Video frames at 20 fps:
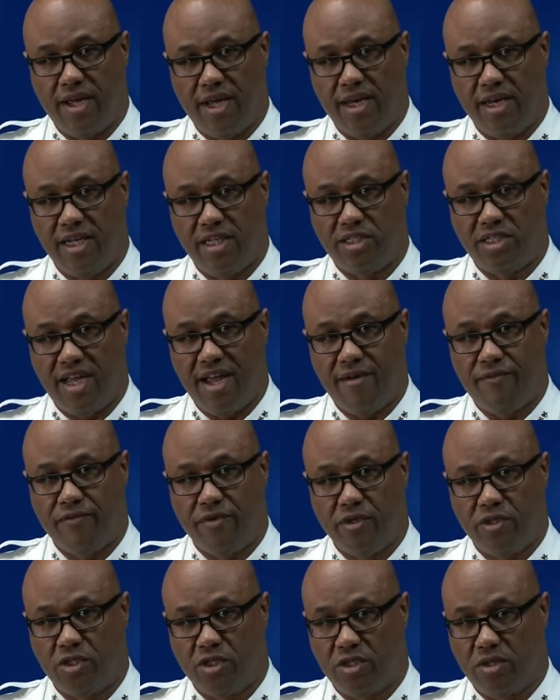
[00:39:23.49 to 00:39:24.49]
in these
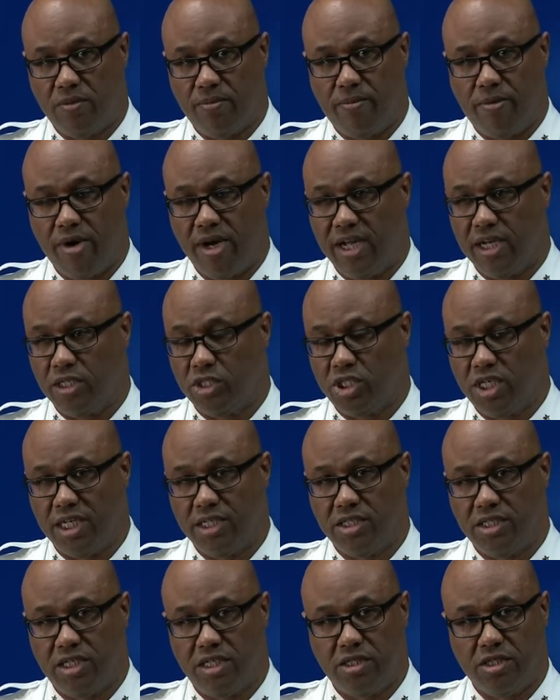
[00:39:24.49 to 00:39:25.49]
efforts to bring
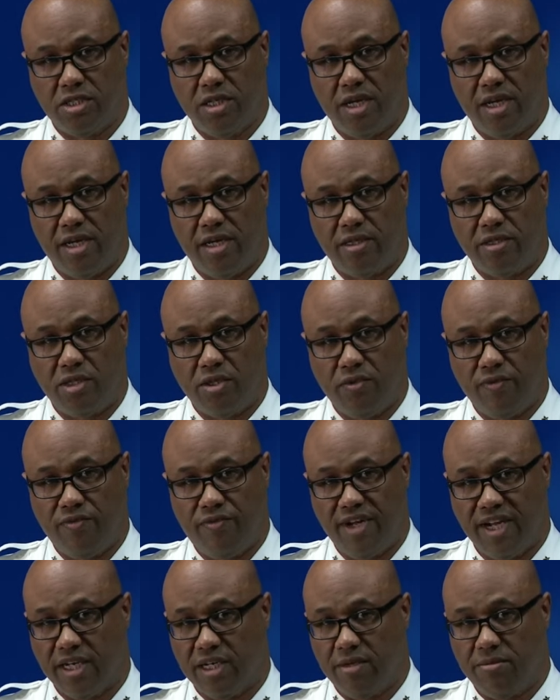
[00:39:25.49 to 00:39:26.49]
justice uh, to
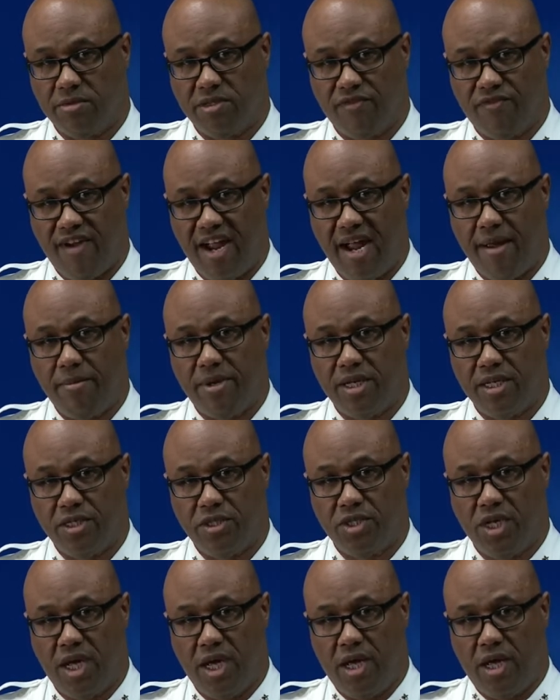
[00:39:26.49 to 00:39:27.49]
victims'
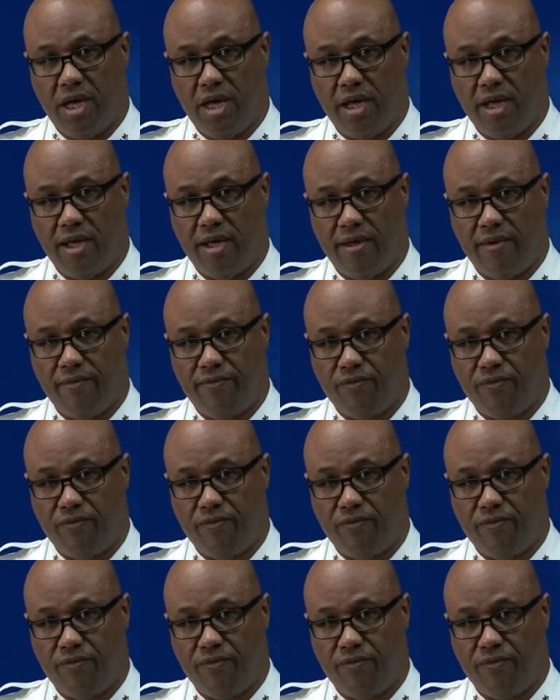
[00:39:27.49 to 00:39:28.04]
families uh,